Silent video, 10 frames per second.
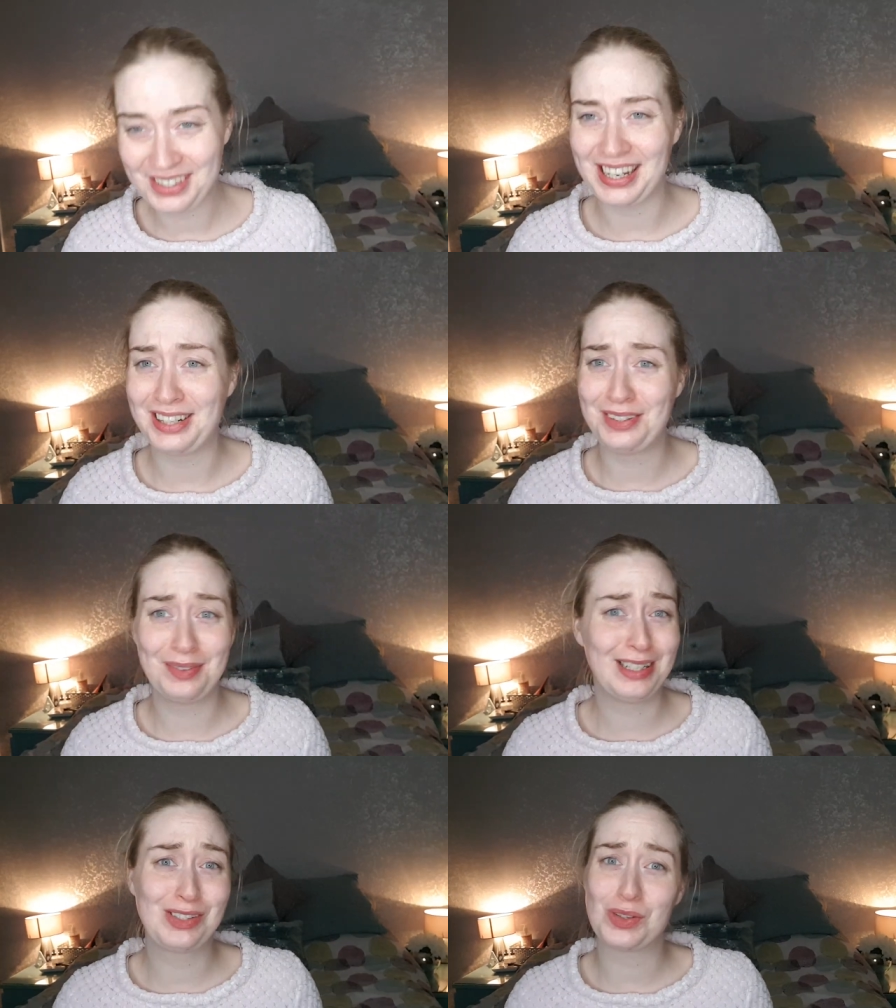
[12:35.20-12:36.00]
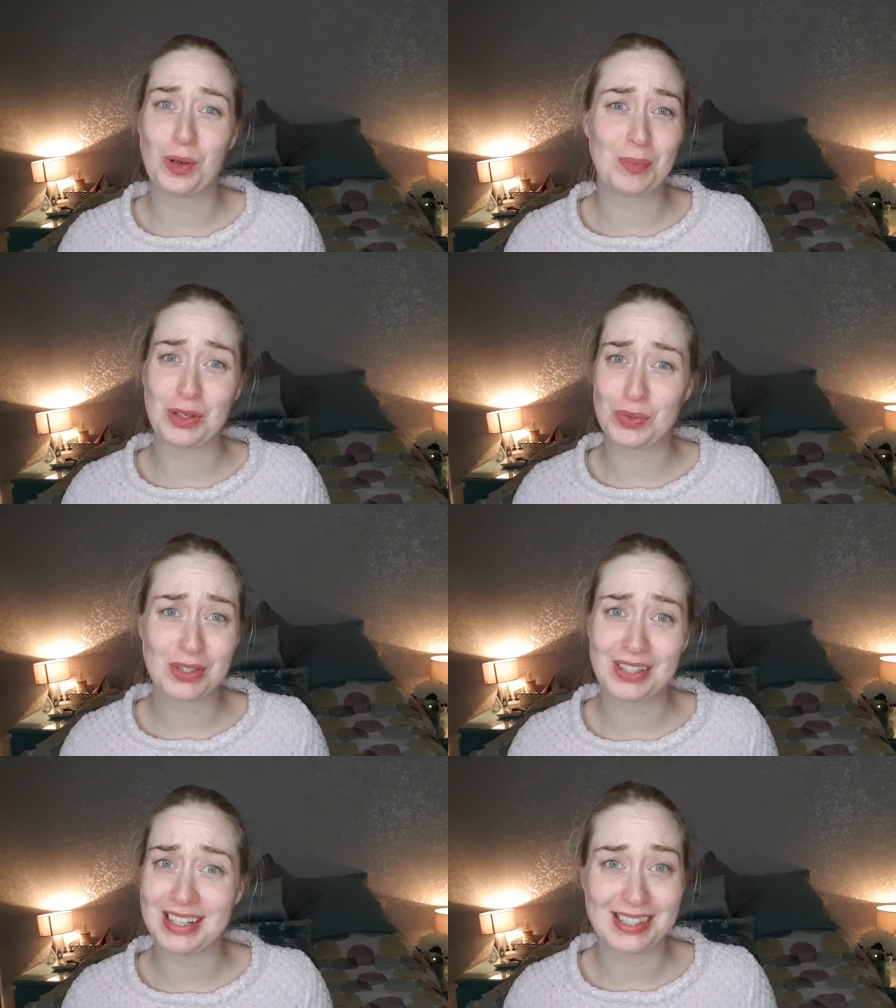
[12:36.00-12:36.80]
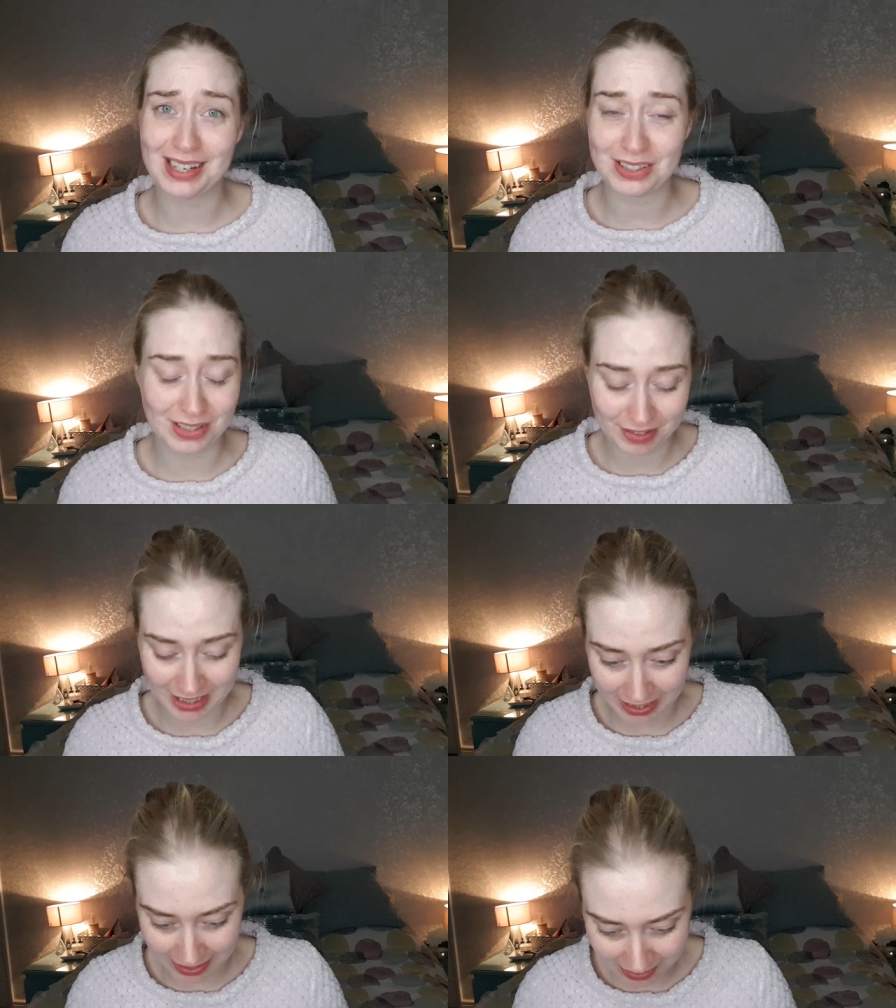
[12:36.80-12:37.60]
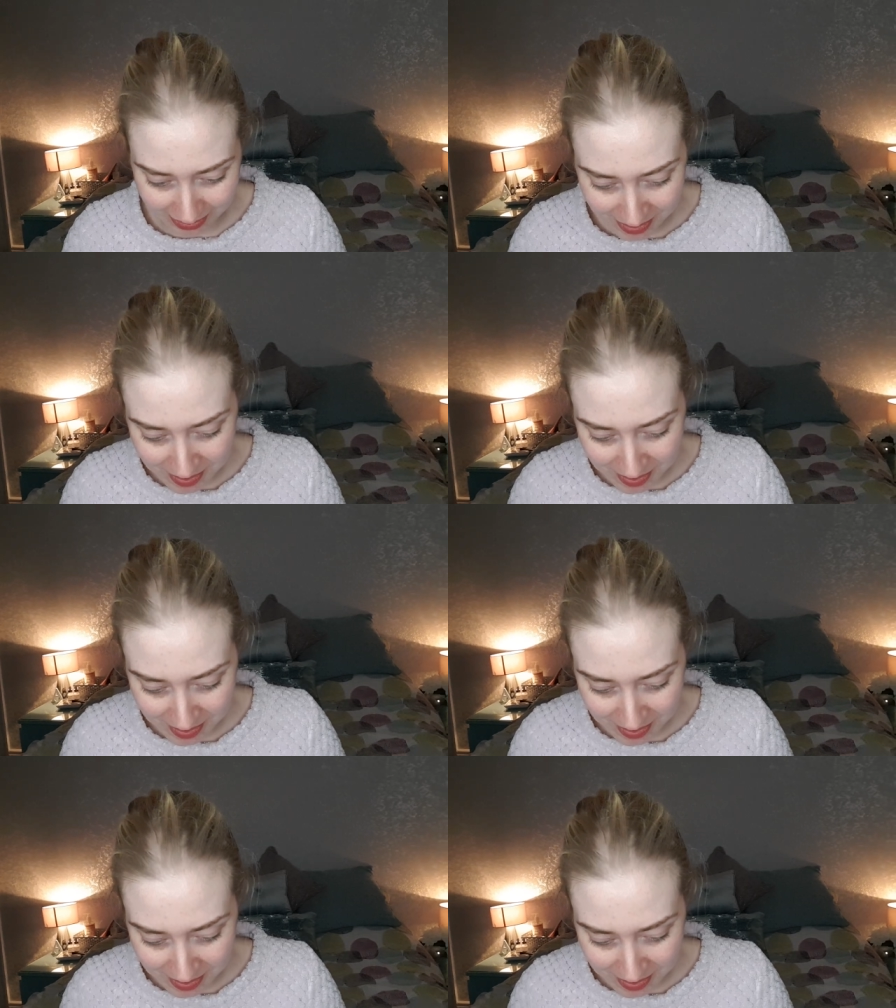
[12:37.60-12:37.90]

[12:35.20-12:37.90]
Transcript: genuinely so amused that it's actually ridiculous.